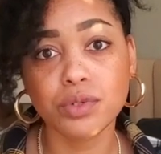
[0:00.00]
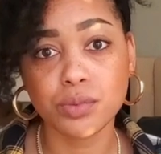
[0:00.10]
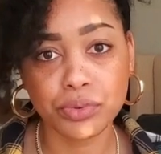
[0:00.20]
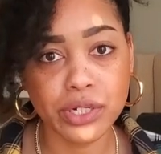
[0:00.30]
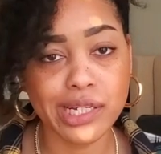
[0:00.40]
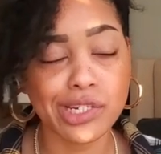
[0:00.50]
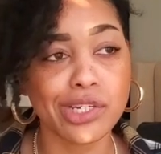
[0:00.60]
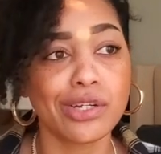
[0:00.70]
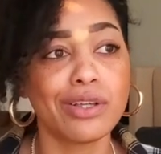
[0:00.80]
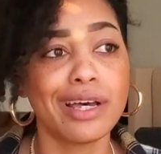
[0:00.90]
was pretty
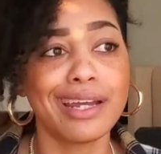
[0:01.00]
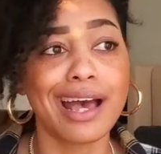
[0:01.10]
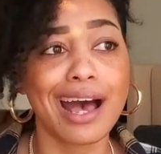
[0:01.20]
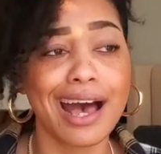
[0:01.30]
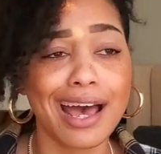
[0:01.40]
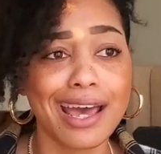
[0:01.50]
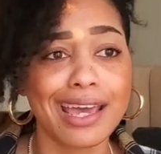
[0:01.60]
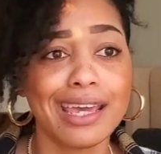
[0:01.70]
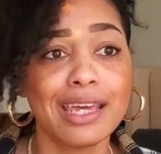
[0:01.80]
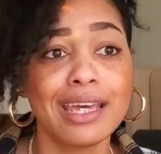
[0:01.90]
chill, and
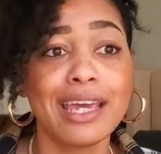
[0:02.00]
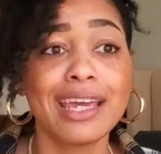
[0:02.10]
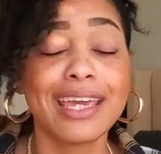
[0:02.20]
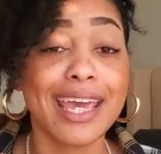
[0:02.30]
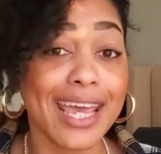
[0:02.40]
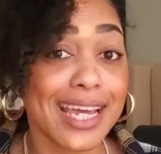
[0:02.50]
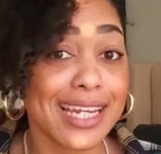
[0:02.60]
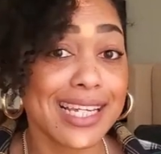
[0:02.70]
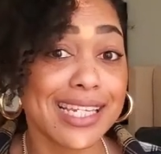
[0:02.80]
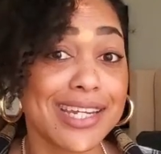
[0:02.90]
I can't
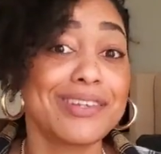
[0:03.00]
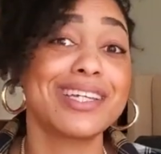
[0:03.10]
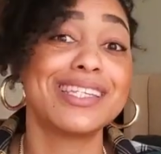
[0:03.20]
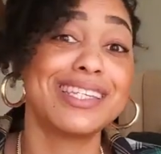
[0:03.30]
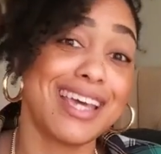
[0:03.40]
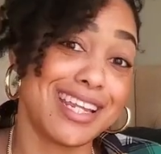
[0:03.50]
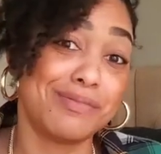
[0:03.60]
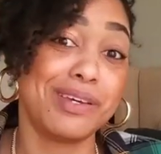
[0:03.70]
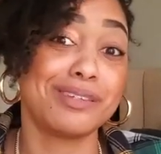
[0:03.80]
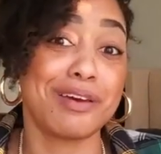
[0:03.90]
necessarily say it's
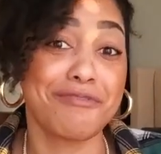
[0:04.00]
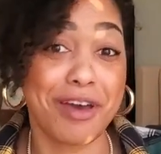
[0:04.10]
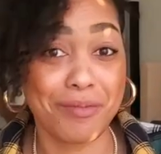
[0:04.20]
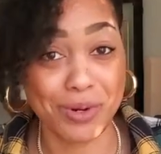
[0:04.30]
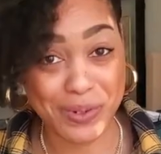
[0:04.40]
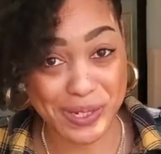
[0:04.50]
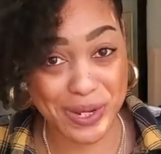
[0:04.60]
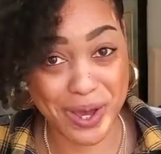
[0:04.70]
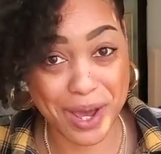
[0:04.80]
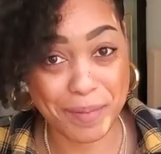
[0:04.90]
because my fibroid was
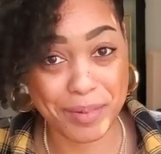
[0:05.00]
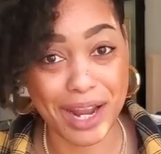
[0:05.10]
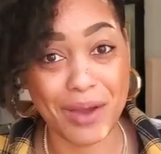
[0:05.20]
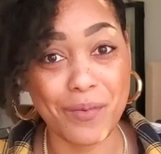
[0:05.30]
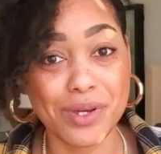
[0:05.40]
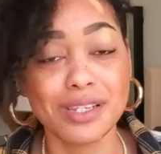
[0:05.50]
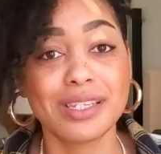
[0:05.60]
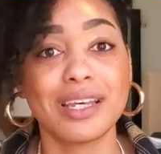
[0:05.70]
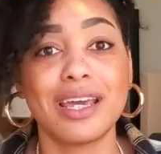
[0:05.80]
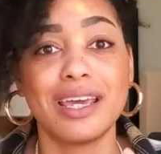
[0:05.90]
gone, but I will
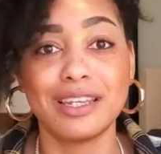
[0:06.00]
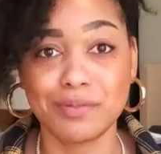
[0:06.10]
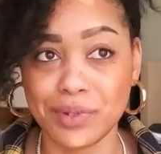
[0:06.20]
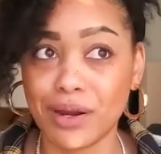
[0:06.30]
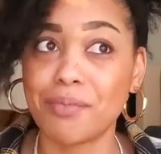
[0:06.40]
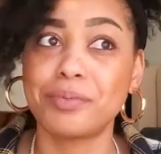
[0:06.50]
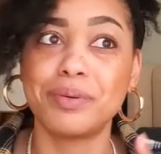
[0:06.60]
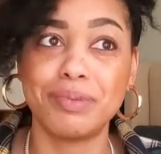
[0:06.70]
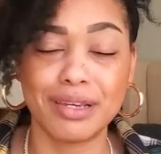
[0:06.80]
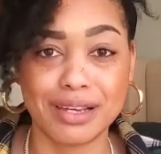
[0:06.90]
say it's probably
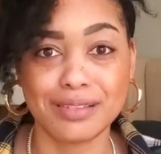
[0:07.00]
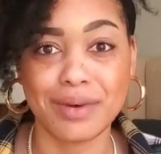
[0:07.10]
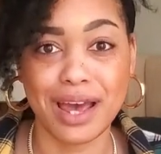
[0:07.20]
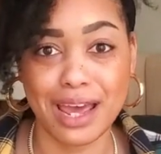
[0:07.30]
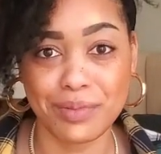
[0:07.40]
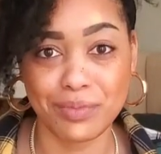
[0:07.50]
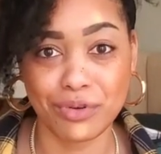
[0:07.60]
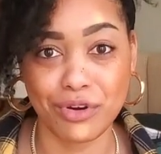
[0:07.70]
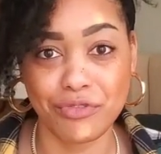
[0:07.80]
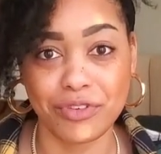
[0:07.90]
because my
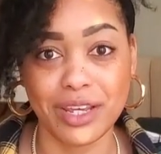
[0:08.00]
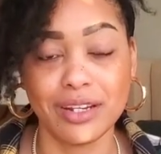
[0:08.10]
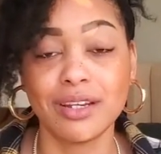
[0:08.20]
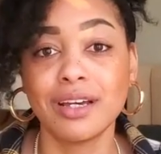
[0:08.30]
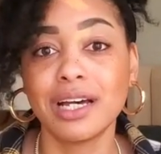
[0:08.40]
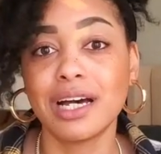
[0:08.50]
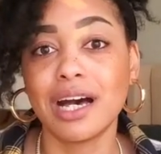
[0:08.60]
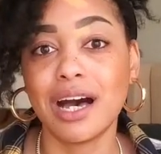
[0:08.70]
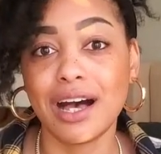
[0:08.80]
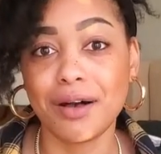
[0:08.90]
ibuprofen
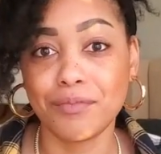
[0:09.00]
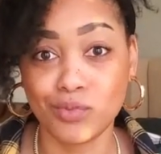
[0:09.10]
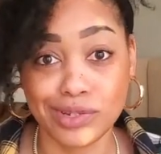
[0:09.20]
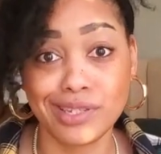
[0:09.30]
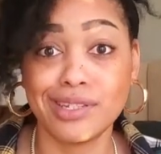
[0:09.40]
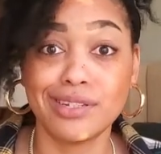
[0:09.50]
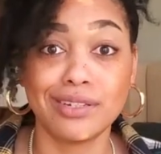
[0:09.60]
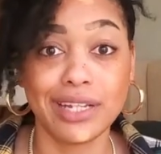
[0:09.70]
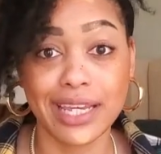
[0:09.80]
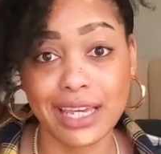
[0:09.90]
um, was
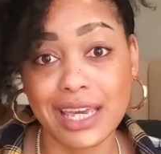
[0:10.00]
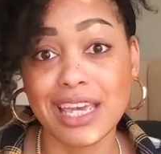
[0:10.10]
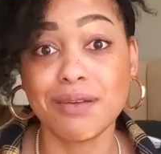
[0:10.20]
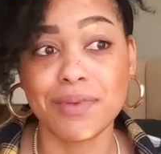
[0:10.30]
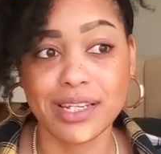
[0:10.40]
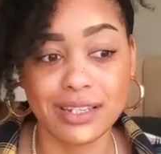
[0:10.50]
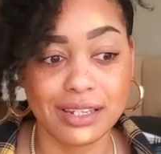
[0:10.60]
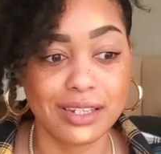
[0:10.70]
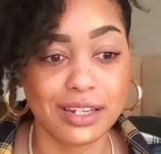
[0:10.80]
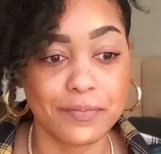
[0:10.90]
still like in my
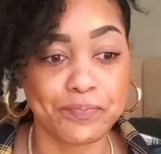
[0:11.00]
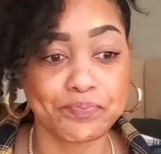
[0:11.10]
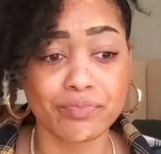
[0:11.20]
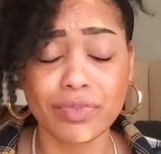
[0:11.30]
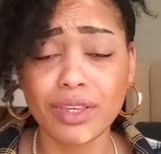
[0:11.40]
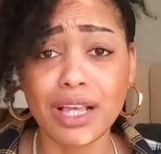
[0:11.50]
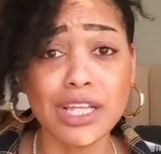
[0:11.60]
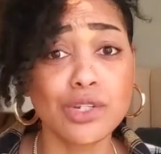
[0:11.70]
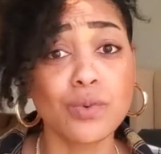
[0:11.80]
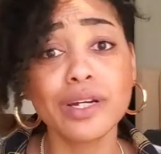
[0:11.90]
system.
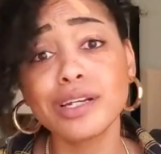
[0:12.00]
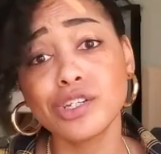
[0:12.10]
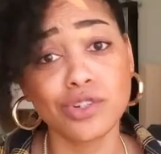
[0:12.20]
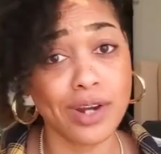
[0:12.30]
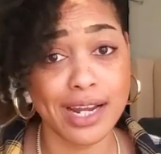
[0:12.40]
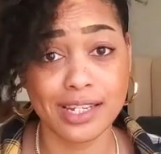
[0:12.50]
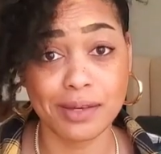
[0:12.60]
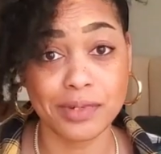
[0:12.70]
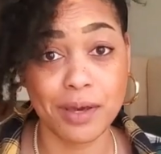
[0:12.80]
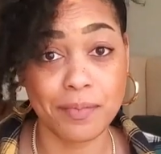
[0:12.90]
So we're gonna scratch
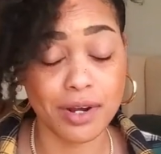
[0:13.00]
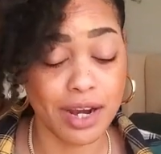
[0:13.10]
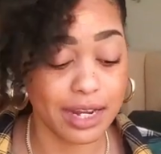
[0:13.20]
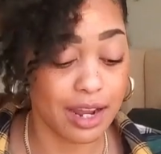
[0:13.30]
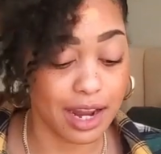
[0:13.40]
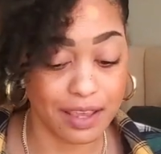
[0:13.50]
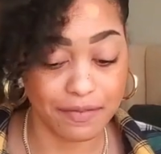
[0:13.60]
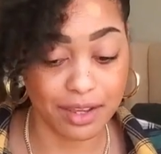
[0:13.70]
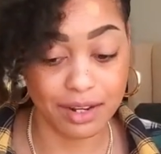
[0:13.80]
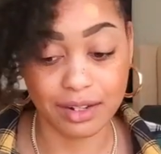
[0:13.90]
September and not
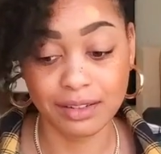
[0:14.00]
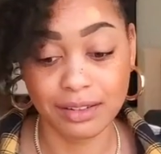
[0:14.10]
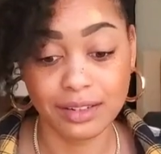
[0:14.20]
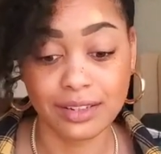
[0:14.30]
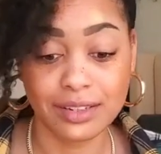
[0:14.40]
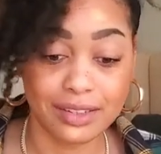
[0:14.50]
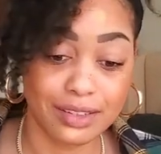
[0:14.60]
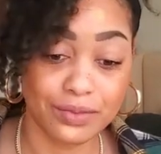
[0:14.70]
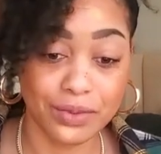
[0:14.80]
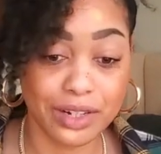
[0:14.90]
even
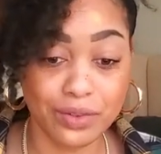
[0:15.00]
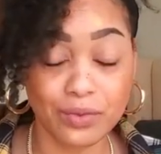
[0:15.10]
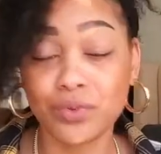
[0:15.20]
we're